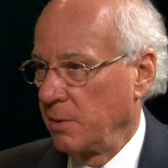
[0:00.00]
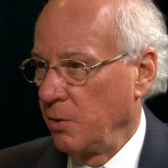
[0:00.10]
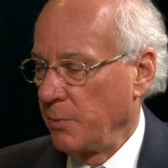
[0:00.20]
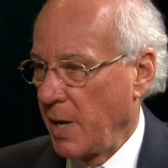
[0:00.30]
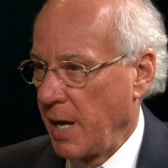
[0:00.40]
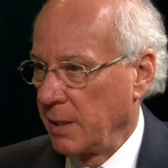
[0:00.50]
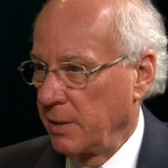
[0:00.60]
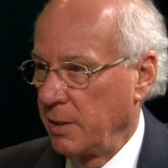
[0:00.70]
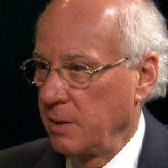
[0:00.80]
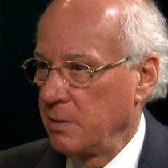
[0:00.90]
the
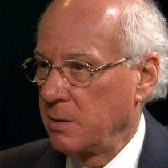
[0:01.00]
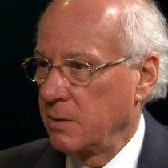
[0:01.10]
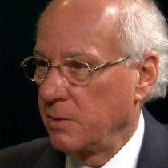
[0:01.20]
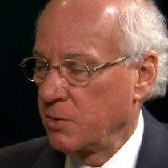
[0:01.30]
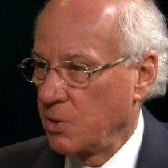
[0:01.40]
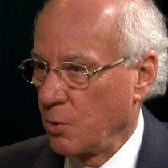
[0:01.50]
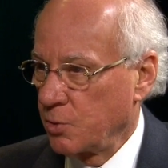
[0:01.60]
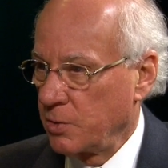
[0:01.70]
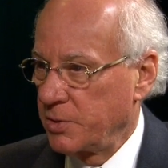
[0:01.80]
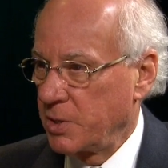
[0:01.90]
humanities, the
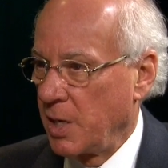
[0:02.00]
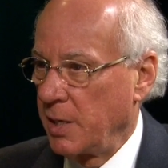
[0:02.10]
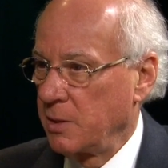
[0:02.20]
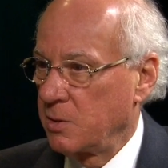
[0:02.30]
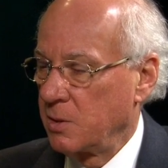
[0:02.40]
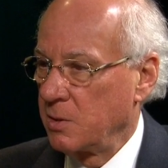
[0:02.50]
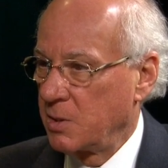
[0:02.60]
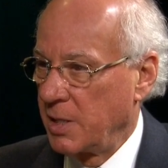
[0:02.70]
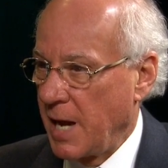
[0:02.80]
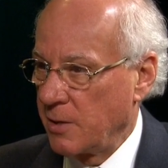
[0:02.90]
social sciences,
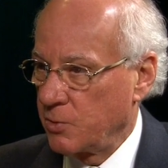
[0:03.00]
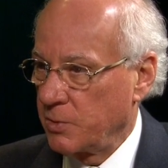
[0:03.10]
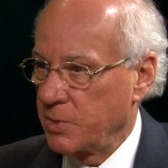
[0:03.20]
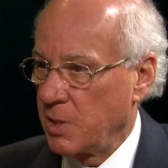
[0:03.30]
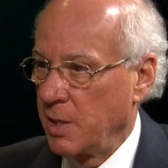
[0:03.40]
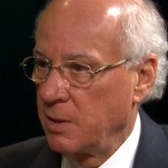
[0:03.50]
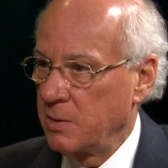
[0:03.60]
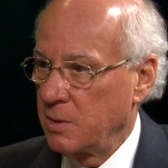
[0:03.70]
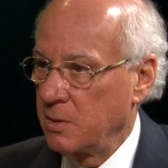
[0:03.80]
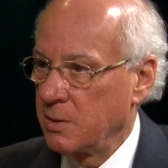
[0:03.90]
the natural
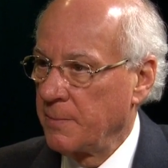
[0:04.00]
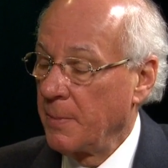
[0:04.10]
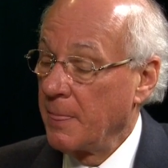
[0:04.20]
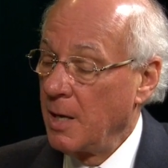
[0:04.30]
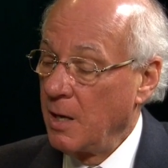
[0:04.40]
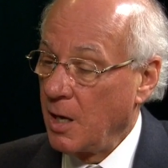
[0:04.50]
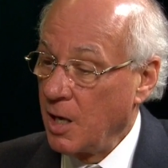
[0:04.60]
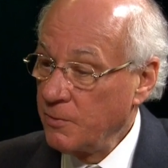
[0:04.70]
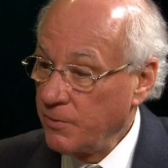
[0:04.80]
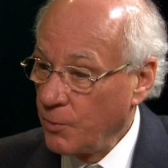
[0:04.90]
sciences.
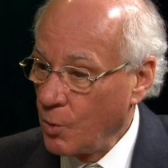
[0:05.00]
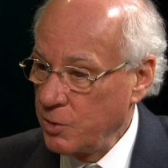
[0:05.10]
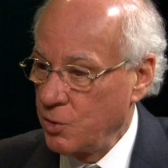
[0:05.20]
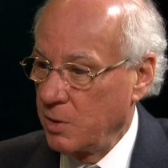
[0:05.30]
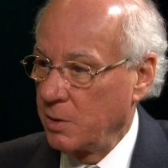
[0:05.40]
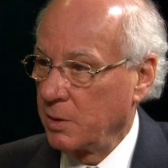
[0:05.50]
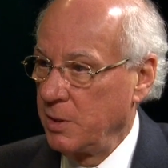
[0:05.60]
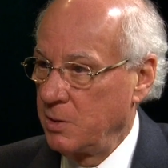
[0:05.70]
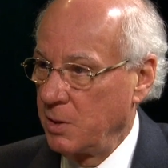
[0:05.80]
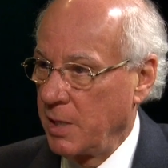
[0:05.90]

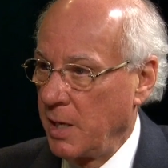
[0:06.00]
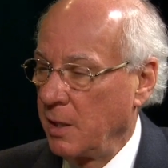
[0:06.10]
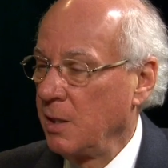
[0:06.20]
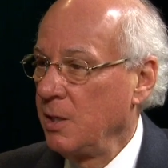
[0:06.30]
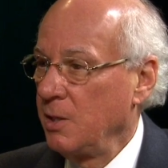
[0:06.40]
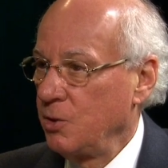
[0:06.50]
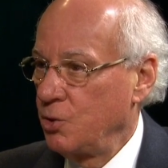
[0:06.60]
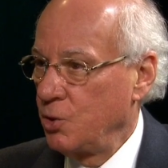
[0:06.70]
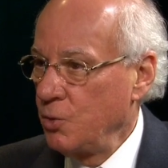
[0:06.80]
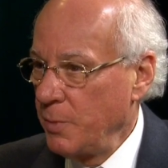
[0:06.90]
Unfortunately, today,
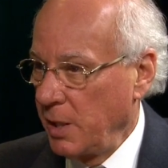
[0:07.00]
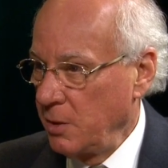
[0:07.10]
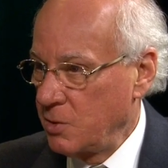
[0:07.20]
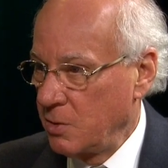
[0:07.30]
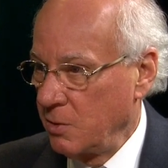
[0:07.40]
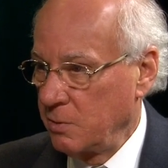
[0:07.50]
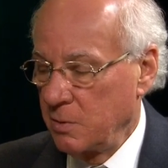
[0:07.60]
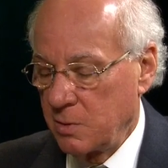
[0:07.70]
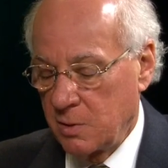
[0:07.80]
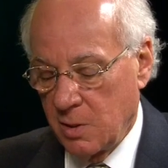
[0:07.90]
too many
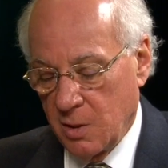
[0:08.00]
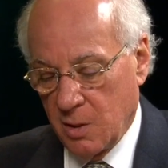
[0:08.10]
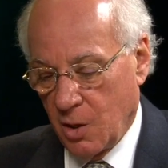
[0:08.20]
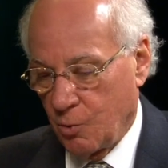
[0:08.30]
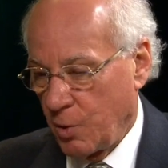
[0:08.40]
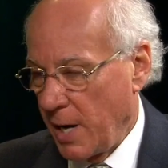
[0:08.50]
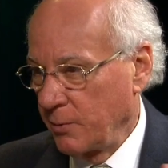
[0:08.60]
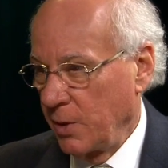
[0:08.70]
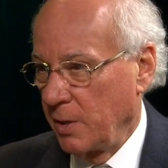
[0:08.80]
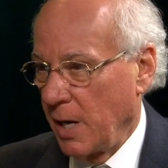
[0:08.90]
students
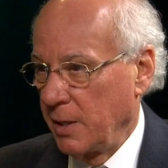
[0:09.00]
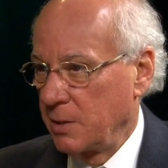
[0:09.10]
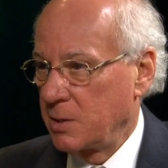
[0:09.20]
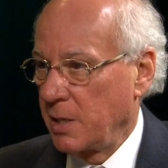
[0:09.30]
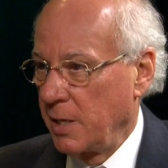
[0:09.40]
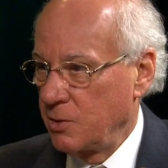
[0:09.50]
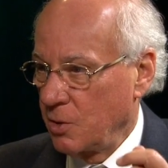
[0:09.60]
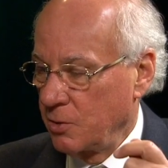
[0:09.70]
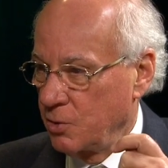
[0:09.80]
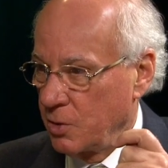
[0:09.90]
around the United States
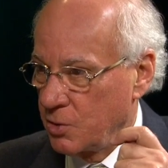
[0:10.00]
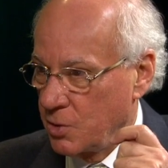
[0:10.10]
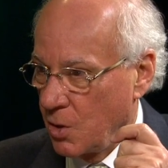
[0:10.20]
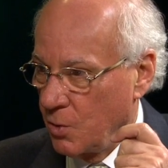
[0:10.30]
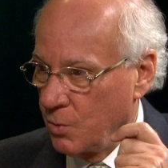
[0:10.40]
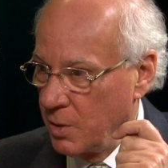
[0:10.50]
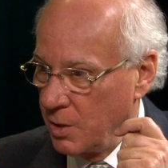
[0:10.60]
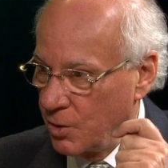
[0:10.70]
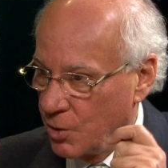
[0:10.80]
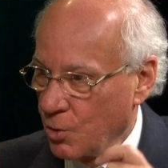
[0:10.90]
are just so
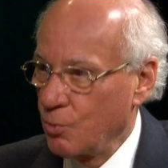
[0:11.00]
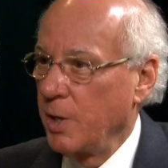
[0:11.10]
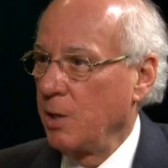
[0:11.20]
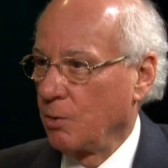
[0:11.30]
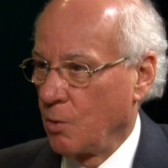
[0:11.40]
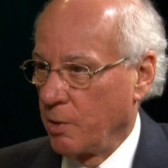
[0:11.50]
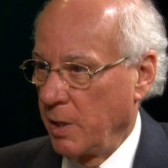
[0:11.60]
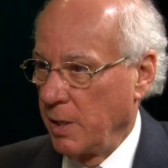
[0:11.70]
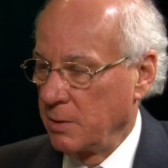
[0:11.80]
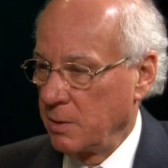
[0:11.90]
career
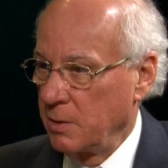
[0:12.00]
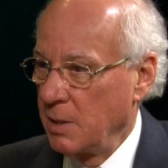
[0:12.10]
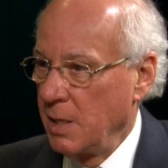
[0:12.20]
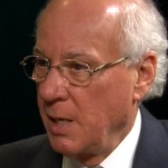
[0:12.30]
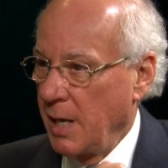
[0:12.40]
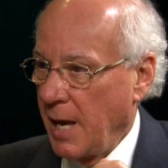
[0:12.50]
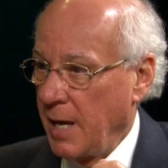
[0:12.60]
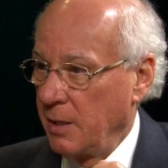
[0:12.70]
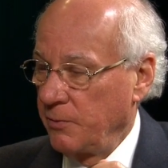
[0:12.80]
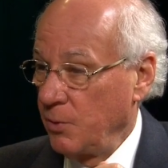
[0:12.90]
oriented.
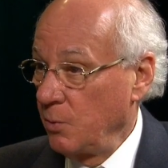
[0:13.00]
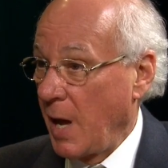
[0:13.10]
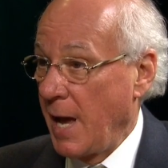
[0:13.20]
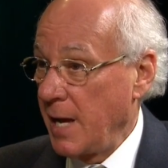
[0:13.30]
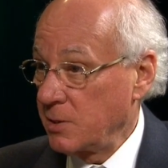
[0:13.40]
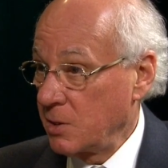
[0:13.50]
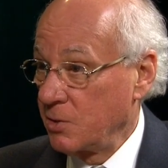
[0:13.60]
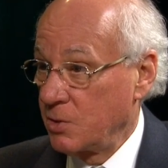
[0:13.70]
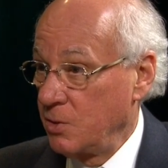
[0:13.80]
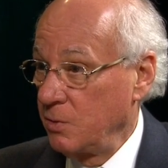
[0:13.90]
And if you ask a
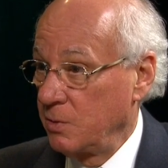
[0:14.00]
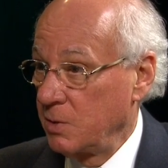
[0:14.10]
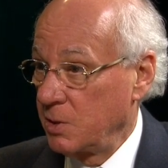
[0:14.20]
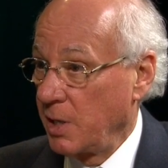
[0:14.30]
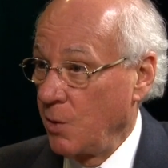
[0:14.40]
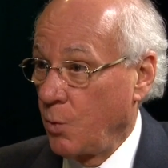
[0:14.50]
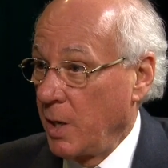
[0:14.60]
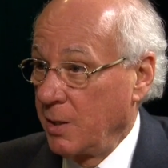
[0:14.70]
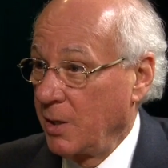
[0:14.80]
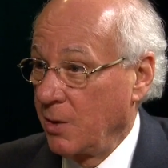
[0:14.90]
student today,
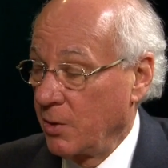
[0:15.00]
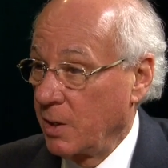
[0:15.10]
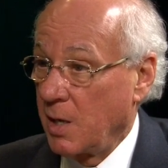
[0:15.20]
why did they go to